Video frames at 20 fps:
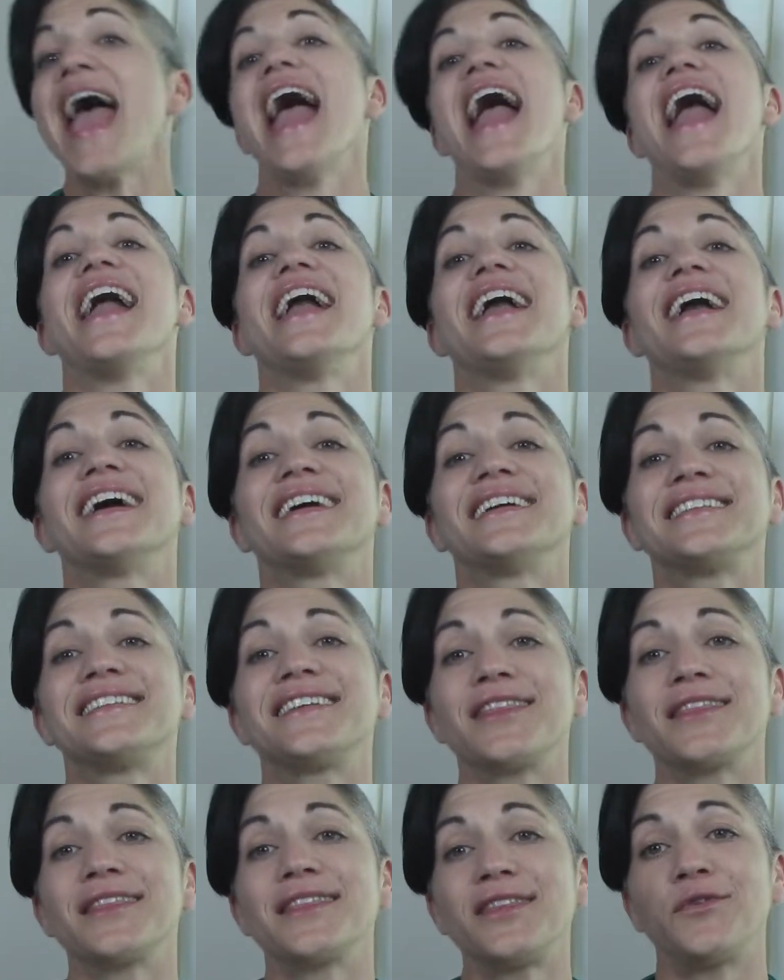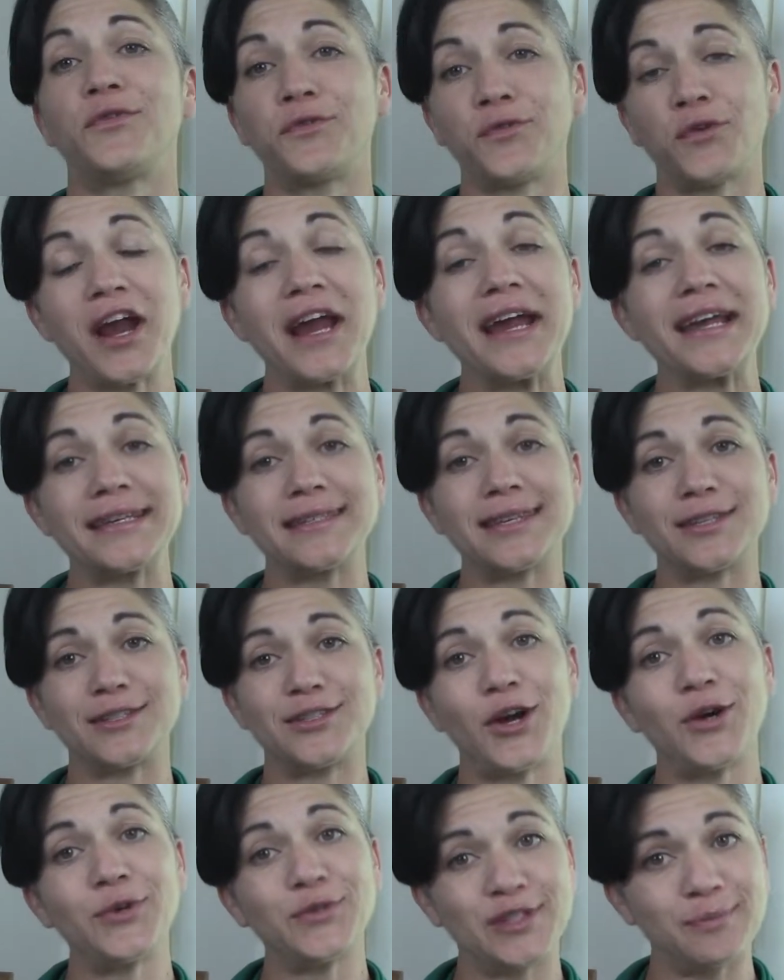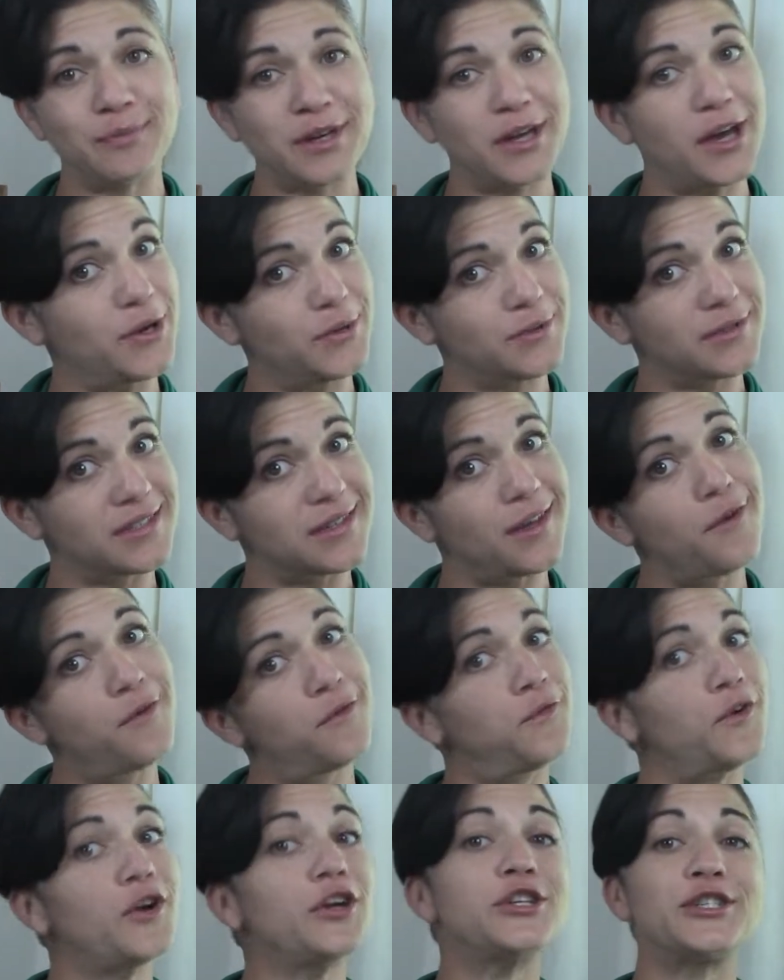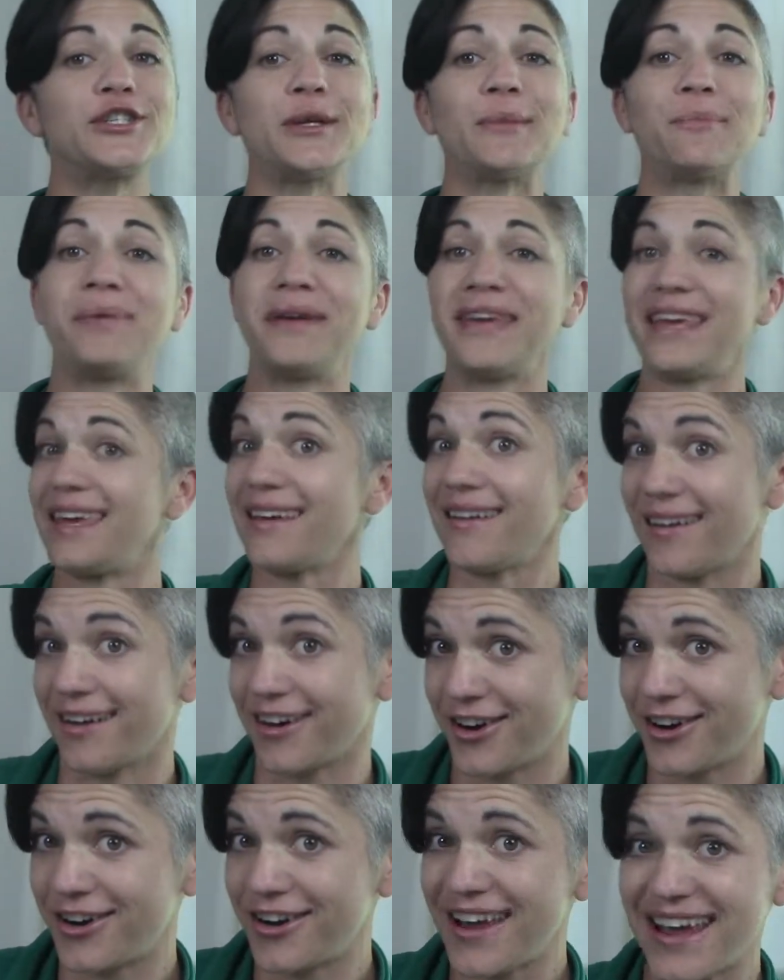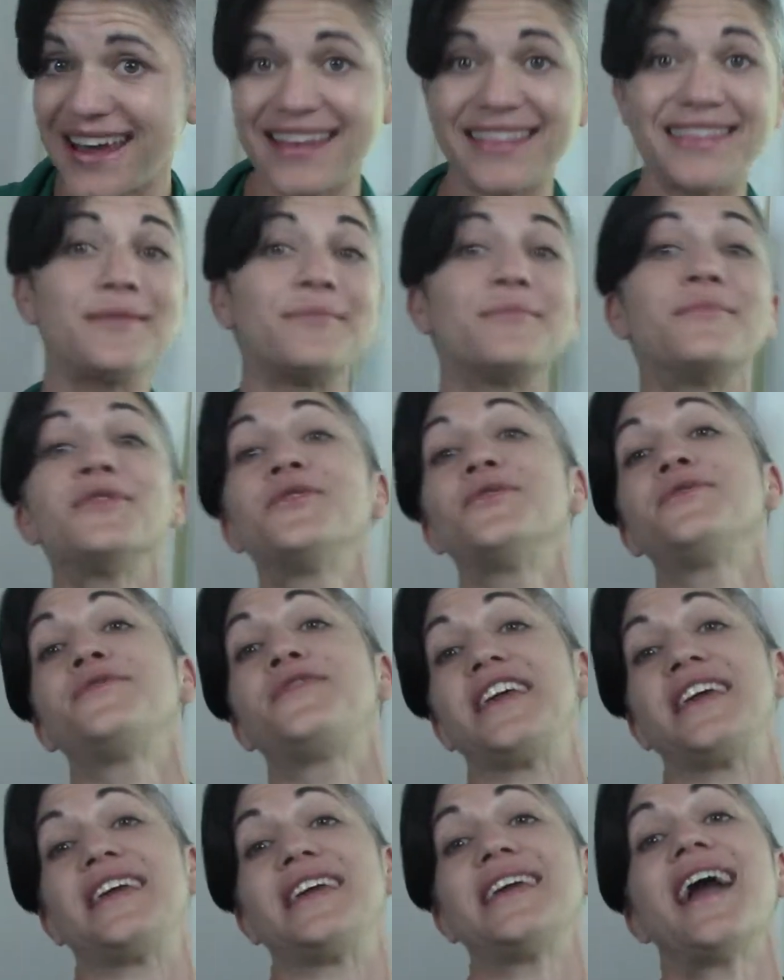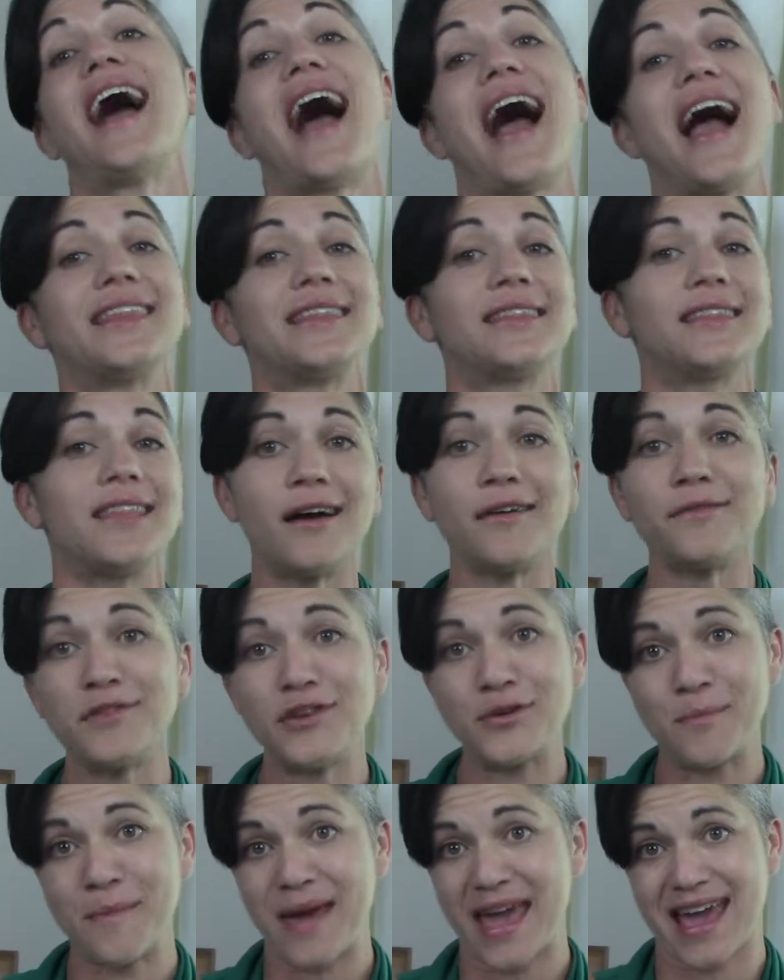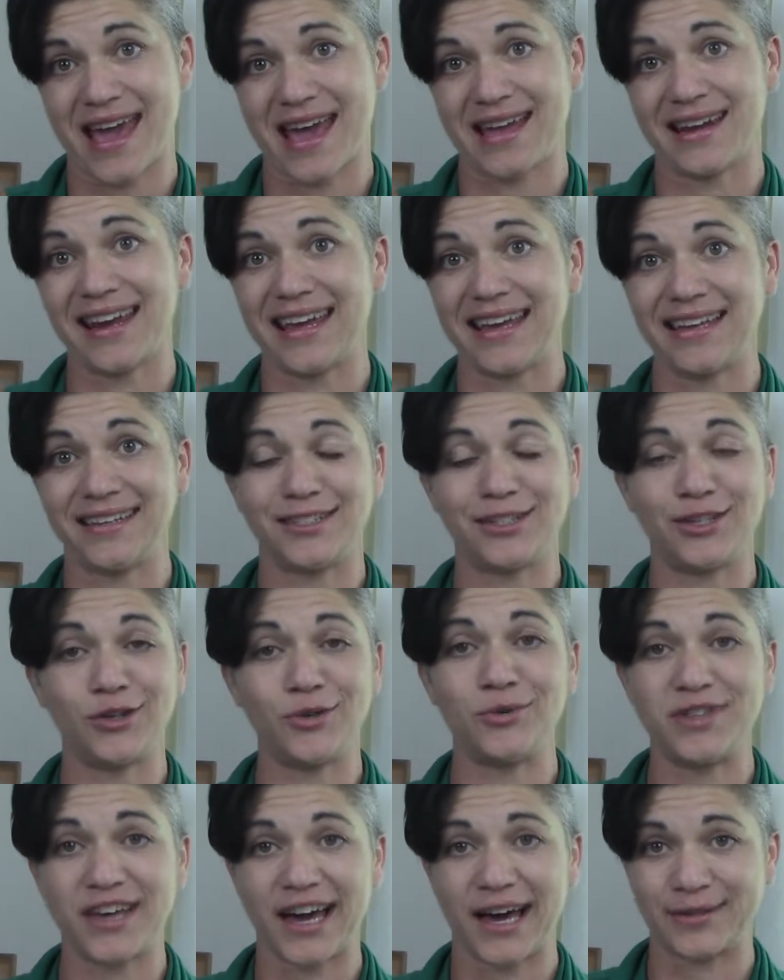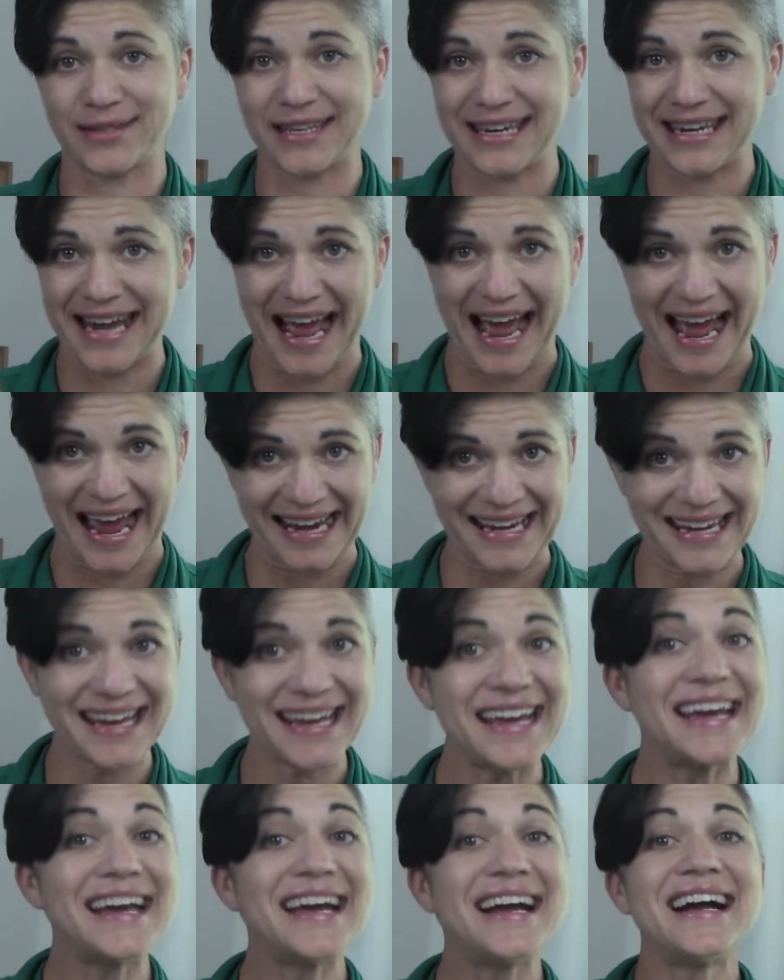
And the phrase totes magotes first appeared in the movie I Love You Man in 2009.